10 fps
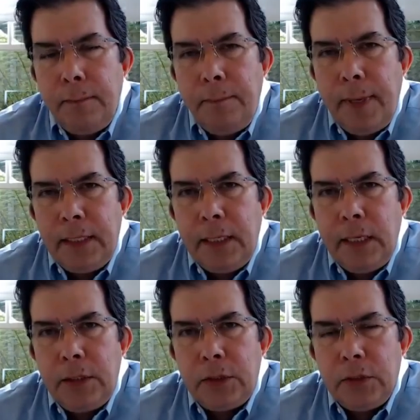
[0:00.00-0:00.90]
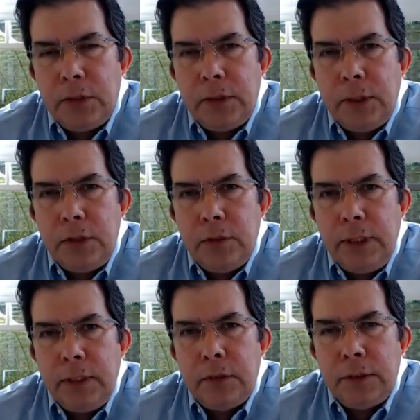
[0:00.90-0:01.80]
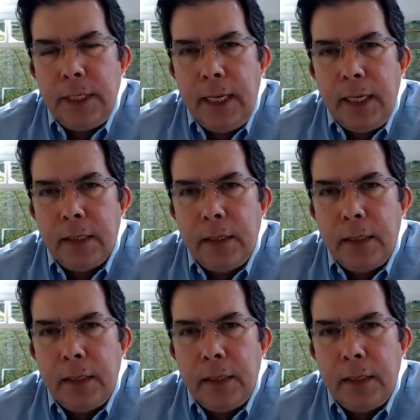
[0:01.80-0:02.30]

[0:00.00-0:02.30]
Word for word: medications that you need to take,